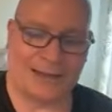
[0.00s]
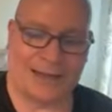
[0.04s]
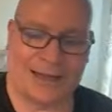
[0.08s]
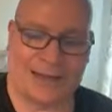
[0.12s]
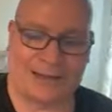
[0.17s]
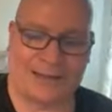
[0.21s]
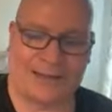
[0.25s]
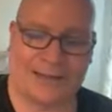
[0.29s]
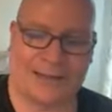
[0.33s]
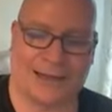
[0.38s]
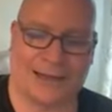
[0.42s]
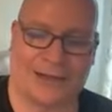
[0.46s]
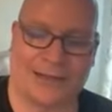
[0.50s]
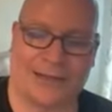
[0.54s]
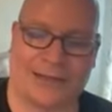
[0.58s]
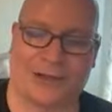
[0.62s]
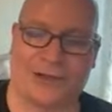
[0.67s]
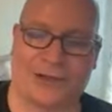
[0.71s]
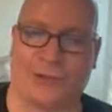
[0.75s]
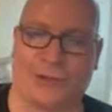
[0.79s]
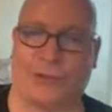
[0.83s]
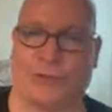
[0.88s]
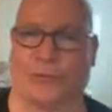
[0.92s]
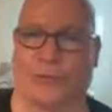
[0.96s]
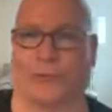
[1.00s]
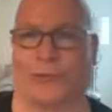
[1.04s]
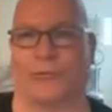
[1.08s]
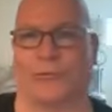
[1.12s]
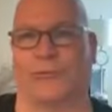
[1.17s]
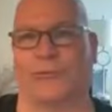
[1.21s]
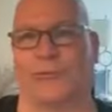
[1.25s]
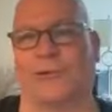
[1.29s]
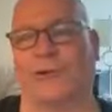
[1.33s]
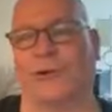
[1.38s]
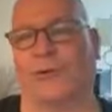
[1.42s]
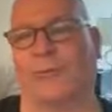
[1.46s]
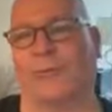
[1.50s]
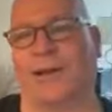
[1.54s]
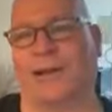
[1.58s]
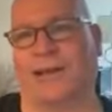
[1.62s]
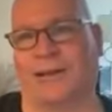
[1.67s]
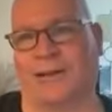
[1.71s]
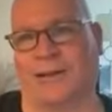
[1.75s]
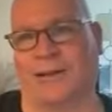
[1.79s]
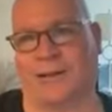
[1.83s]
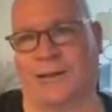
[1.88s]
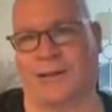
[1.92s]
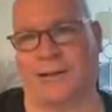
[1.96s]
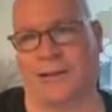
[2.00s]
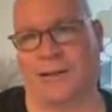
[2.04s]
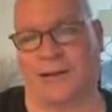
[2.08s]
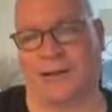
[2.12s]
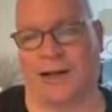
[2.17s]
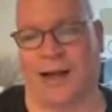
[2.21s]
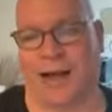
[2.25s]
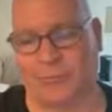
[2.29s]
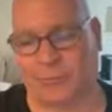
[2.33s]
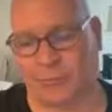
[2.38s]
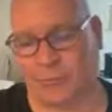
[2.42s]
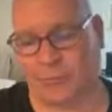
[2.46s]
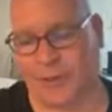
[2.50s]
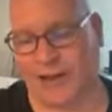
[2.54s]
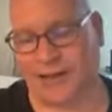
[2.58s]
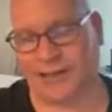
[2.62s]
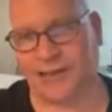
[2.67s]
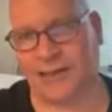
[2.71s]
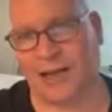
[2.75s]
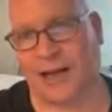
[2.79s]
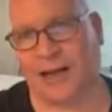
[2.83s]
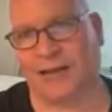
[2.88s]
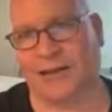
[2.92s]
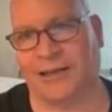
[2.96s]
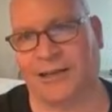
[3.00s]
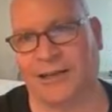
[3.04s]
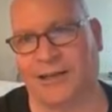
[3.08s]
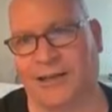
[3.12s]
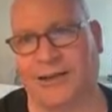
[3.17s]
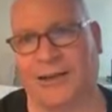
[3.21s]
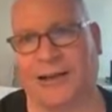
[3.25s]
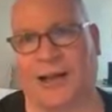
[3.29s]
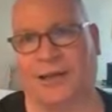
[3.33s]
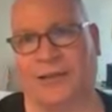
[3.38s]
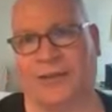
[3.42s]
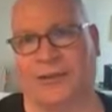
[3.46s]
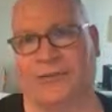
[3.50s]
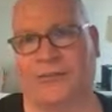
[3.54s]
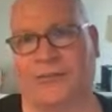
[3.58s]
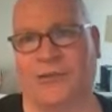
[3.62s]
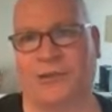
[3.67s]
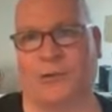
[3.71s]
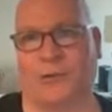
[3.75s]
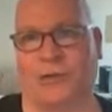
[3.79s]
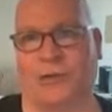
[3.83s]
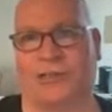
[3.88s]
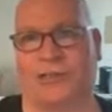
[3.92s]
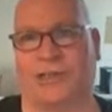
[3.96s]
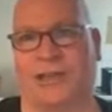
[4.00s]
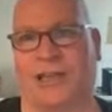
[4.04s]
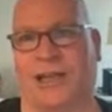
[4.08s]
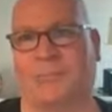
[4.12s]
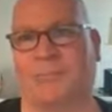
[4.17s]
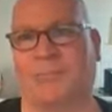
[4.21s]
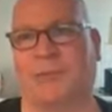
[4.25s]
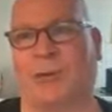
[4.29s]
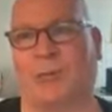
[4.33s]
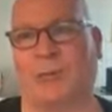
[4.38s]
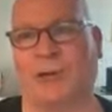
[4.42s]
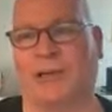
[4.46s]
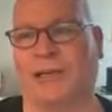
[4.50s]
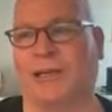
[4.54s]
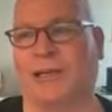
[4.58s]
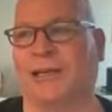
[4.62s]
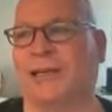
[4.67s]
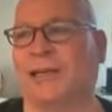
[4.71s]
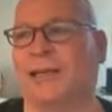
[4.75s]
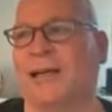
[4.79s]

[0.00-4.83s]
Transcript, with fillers: I, I think you were, you know, making a compromised cognitive cognitive choice at that moment.